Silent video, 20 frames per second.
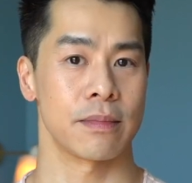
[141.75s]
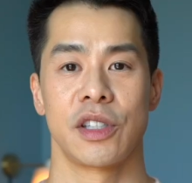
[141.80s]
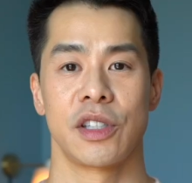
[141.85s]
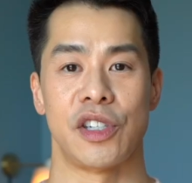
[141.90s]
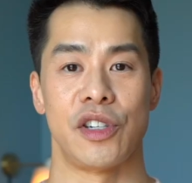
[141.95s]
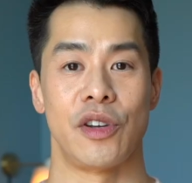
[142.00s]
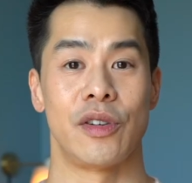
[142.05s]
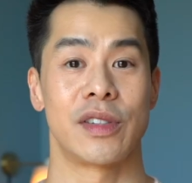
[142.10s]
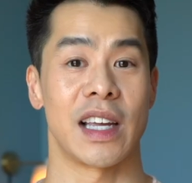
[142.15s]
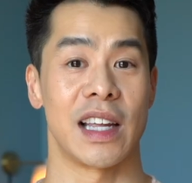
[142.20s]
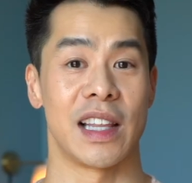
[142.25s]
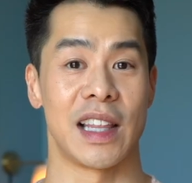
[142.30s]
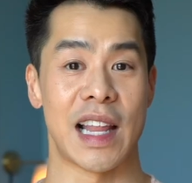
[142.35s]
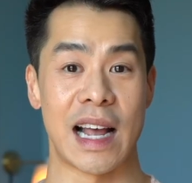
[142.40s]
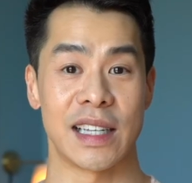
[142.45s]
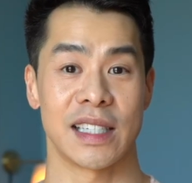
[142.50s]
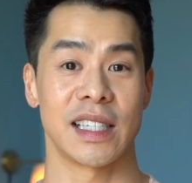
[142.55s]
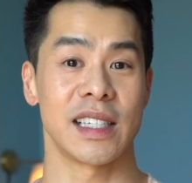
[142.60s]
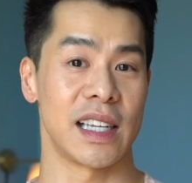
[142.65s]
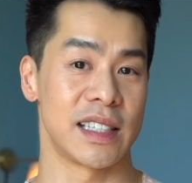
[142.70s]
To use
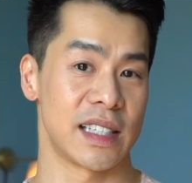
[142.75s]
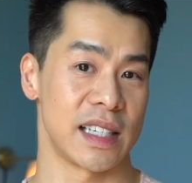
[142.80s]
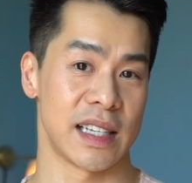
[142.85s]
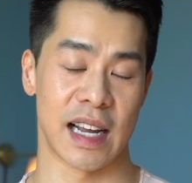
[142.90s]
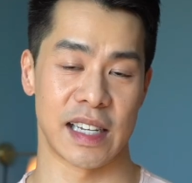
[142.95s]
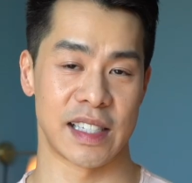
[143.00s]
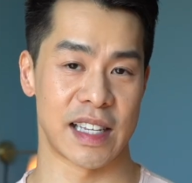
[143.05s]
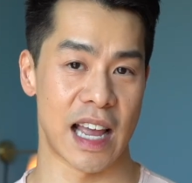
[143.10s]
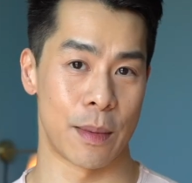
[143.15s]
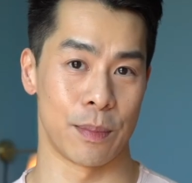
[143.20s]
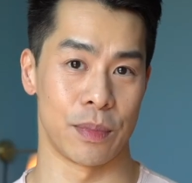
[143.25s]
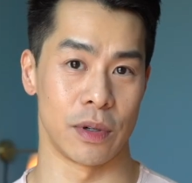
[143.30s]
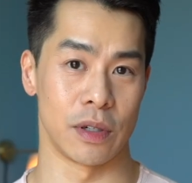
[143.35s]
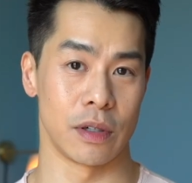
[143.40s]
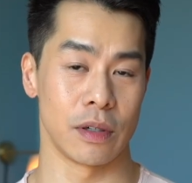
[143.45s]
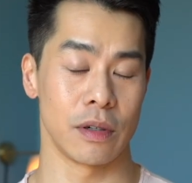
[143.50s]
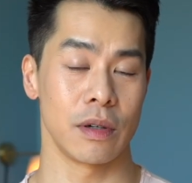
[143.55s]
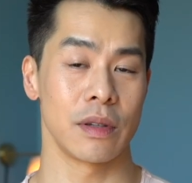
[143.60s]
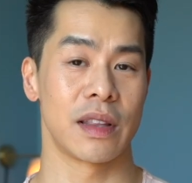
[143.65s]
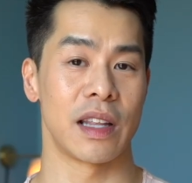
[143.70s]
Atlantis as an
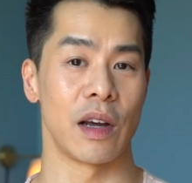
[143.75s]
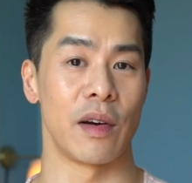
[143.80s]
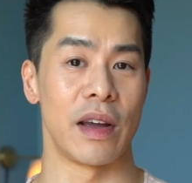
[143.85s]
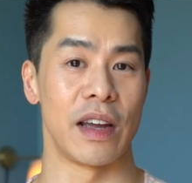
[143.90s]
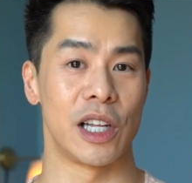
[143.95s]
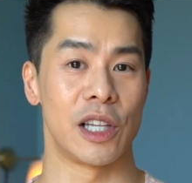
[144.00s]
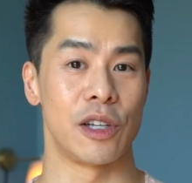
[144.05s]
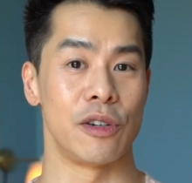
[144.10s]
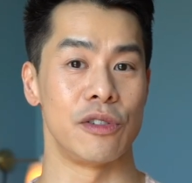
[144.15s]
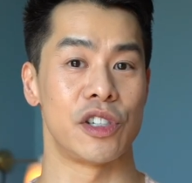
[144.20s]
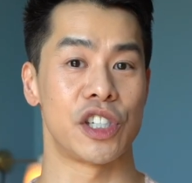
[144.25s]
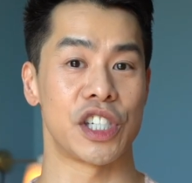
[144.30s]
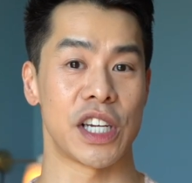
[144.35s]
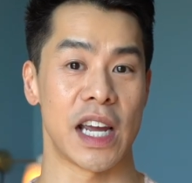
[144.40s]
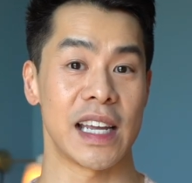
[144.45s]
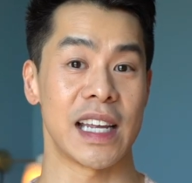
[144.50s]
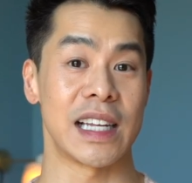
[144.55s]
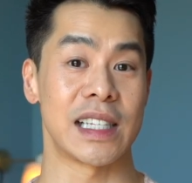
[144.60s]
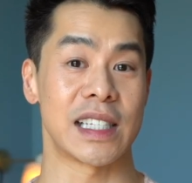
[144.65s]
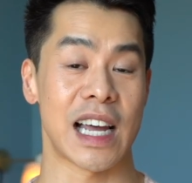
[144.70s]
example, they'll include
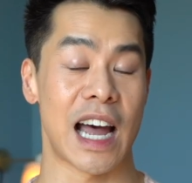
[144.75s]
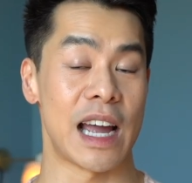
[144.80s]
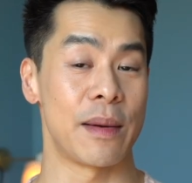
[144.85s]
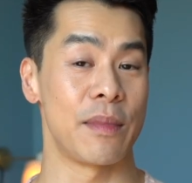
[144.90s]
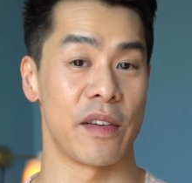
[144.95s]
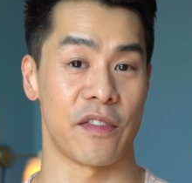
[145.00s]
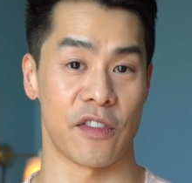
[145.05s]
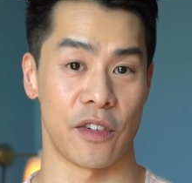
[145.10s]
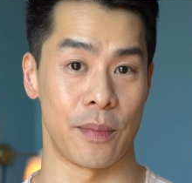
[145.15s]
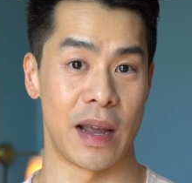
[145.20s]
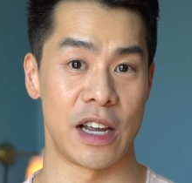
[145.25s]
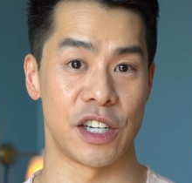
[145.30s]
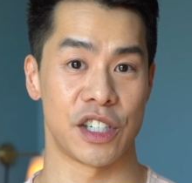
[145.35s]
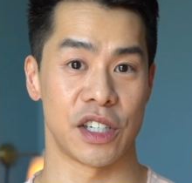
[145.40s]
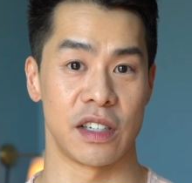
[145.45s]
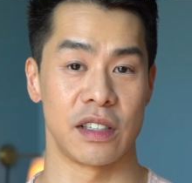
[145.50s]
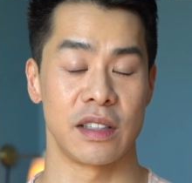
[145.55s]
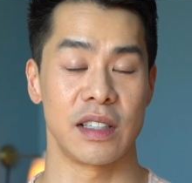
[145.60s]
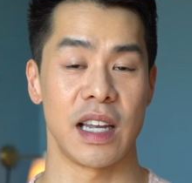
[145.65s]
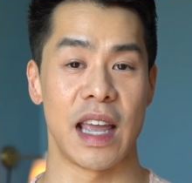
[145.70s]
check-in time
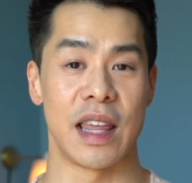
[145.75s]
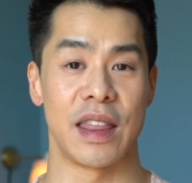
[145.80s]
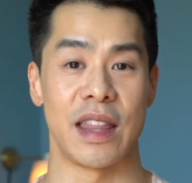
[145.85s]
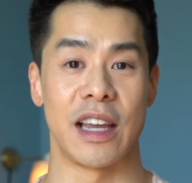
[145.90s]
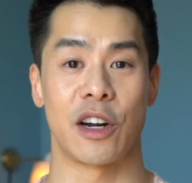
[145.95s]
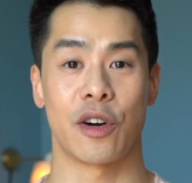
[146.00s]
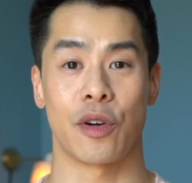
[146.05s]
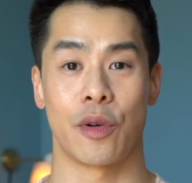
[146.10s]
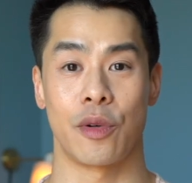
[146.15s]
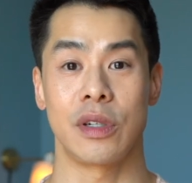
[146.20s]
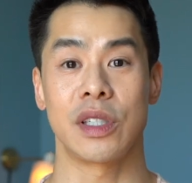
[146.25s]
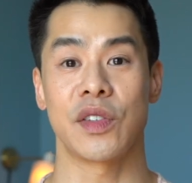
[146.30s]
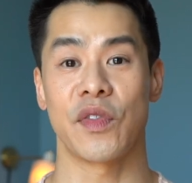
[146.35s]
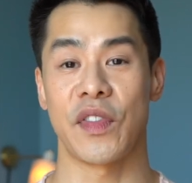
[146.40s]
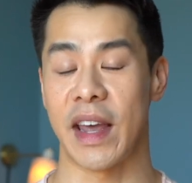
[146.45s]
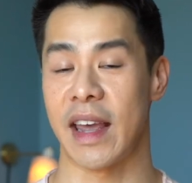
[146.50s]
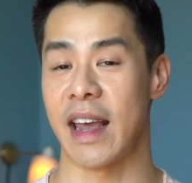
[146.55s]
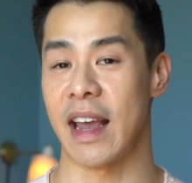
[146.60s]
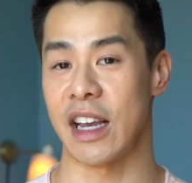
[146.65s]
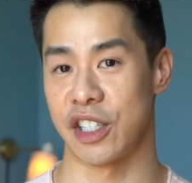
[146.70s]
information in the Cruise
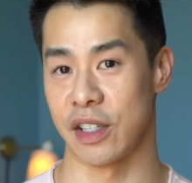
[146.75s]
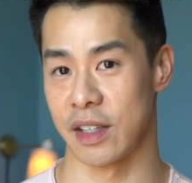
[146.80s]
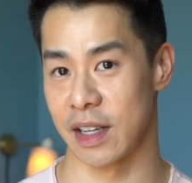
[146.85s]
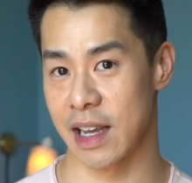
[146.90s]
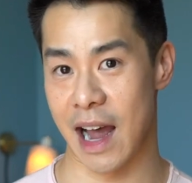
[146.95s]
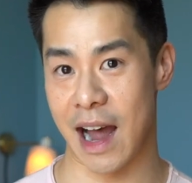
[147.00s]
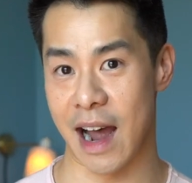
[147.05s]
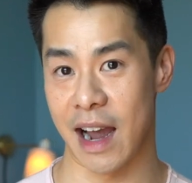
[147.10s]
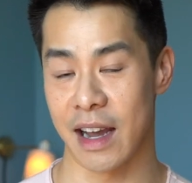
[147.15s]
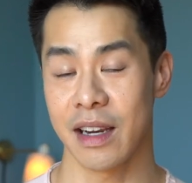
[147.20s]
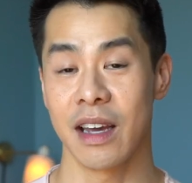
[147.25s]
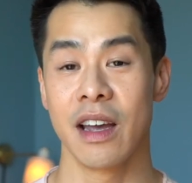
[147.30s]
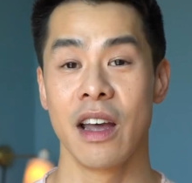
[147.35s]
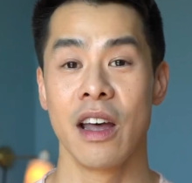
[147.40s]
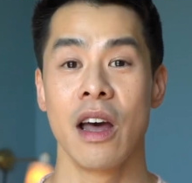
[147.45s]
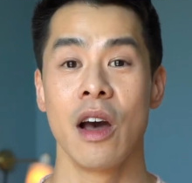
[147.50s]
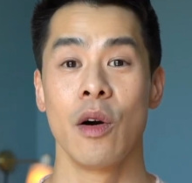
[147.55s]
Vacation Guide,